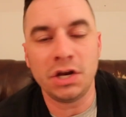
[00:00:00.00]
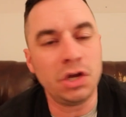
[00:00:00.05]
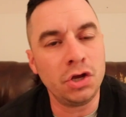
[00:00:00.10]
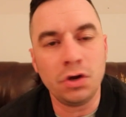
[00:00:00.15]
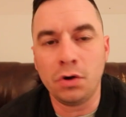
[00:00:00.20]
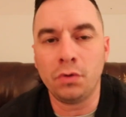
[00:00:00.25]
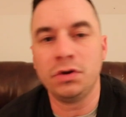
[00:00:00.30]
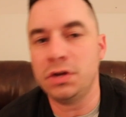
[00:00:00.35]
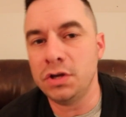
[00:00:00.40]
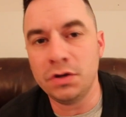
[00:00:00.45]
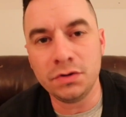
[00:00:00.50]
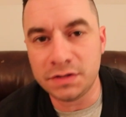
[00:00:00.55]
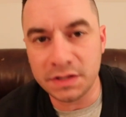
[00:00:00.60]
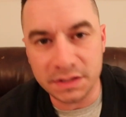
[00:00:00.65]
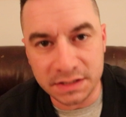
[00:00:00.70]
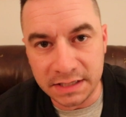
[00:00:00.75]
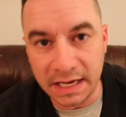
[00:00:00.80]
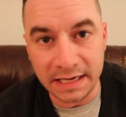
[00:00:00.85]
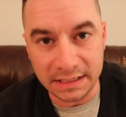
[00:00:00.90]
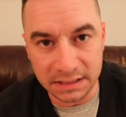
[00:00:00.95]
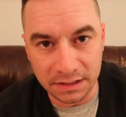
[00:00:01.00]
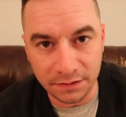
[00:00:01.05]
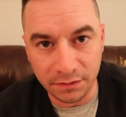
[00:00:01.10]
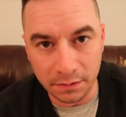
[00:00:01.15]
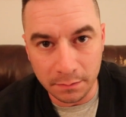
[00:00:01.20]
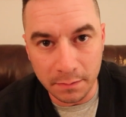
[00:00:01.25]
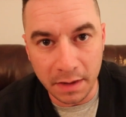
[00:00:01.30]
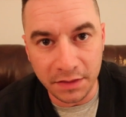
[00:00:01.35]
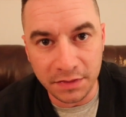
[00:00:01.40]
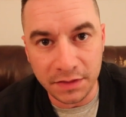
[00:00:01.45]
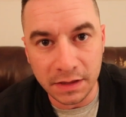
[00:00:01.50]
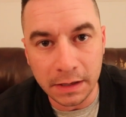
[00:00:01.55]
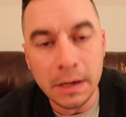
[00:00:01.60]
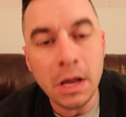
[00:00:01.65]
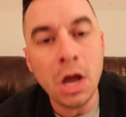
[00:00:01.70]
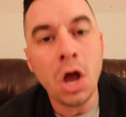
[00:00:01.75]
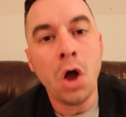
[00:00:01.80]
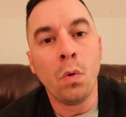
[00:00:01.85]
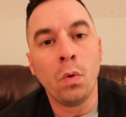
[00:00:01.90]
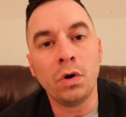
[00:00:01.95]
you don't use the scientific method.
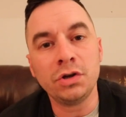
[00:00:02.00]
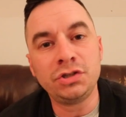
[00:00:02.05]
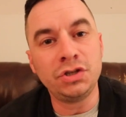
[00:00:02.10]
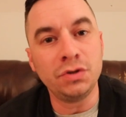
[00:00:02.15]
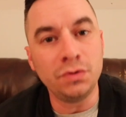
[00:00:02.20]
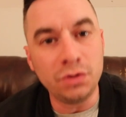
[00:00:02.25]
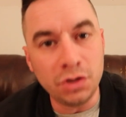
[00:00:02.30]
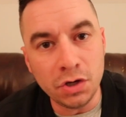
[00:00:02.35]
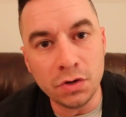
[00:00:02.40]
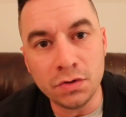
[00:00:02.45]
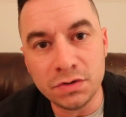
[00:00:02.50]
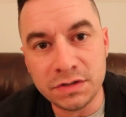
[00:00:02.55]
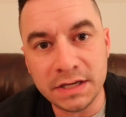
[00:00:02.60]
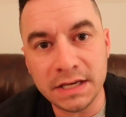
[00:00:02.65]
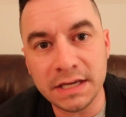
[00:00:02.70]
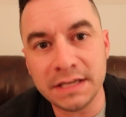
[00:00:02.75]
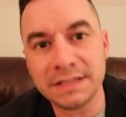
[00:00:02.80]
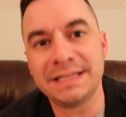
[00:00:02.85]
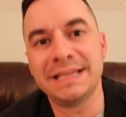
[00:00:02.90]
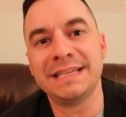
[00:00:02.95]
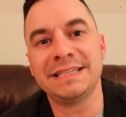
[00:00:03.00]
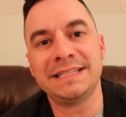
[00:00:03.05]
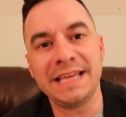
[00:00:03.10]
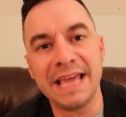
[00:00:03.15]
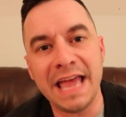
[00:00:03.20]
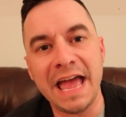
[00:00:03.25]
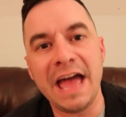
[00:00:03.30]
What you use is the